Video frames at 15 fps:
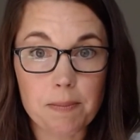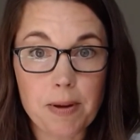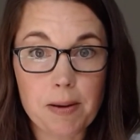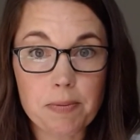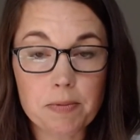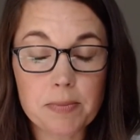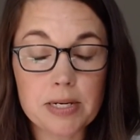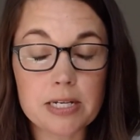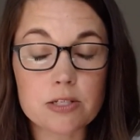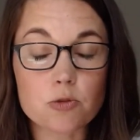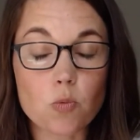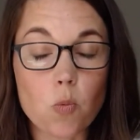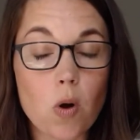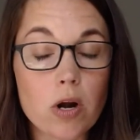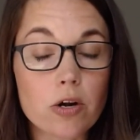Peppermint
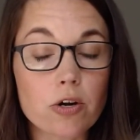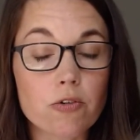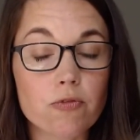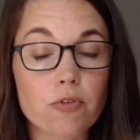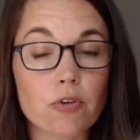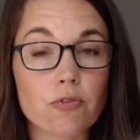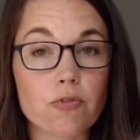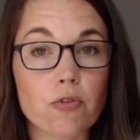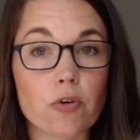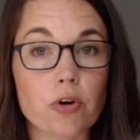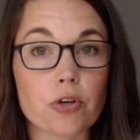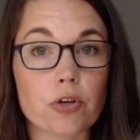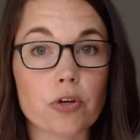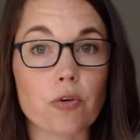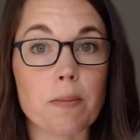is wonderful
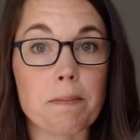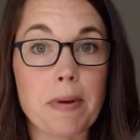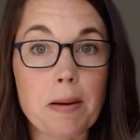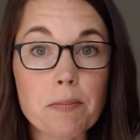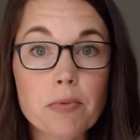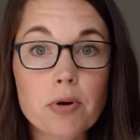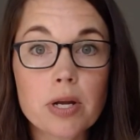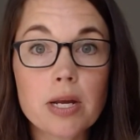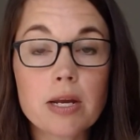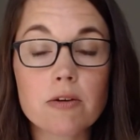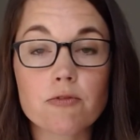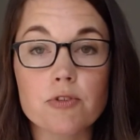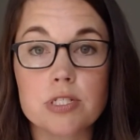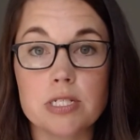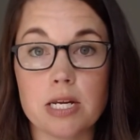for your memory
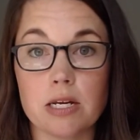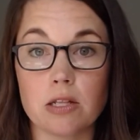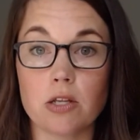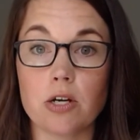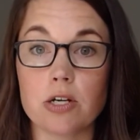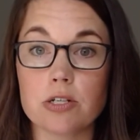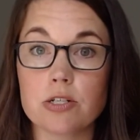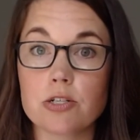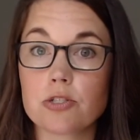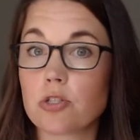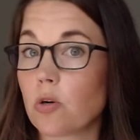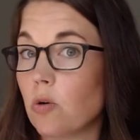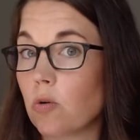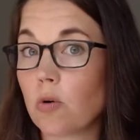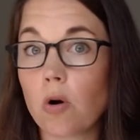and for staying alert.
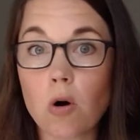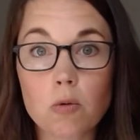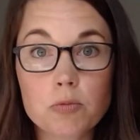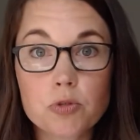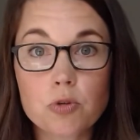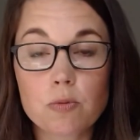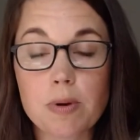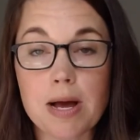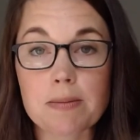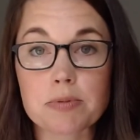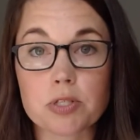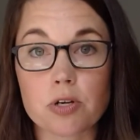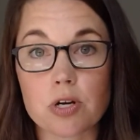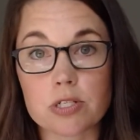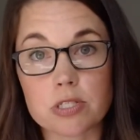So homeschool
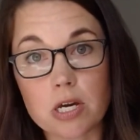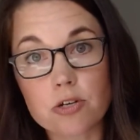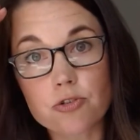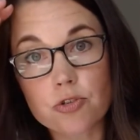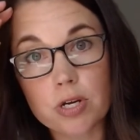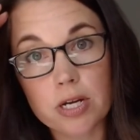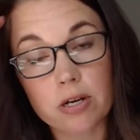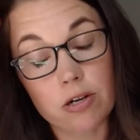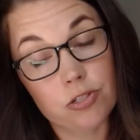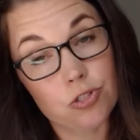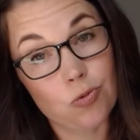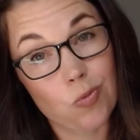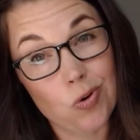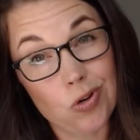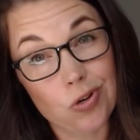moms across the country, across
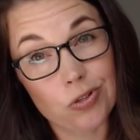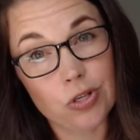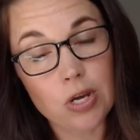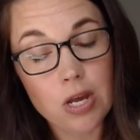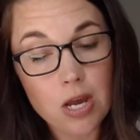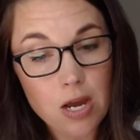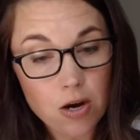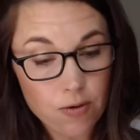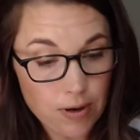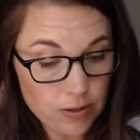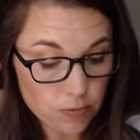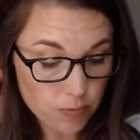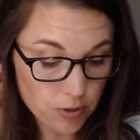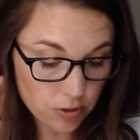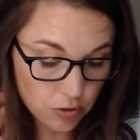the world,
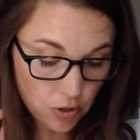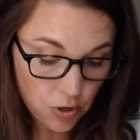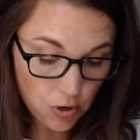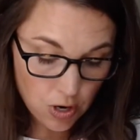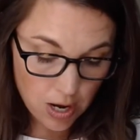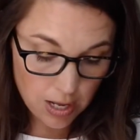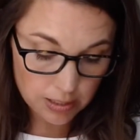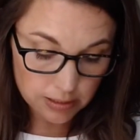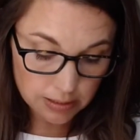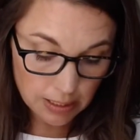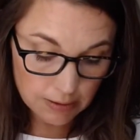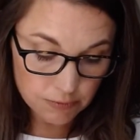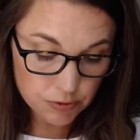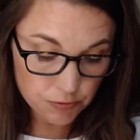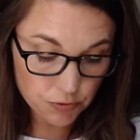around the world,
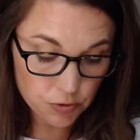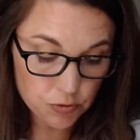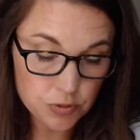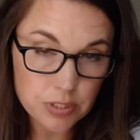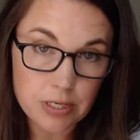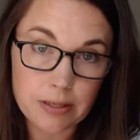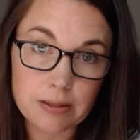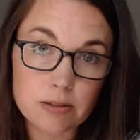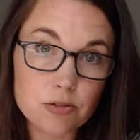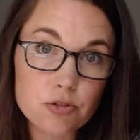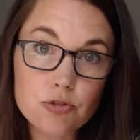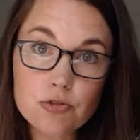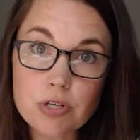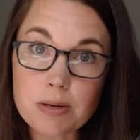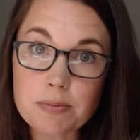love diffusing
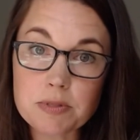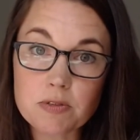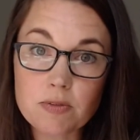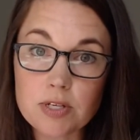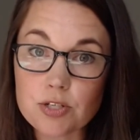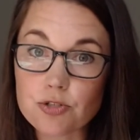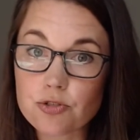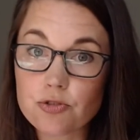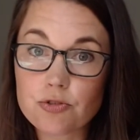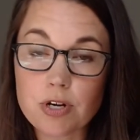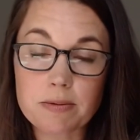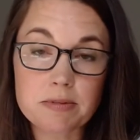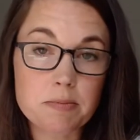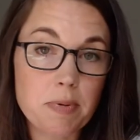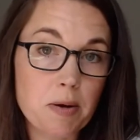2 drops of each, 2
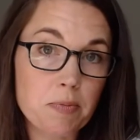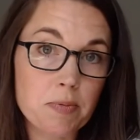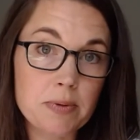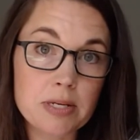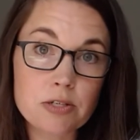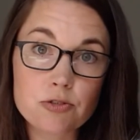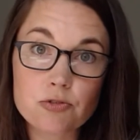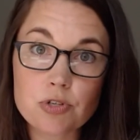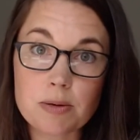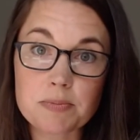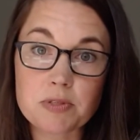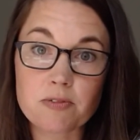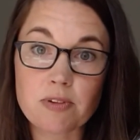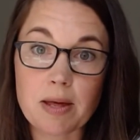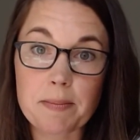drops of peppermint, 2
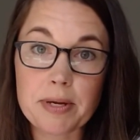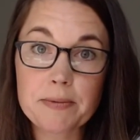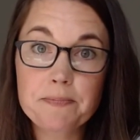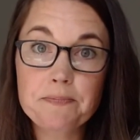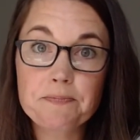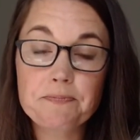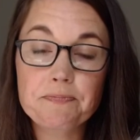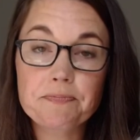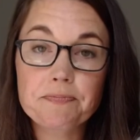drops of lemon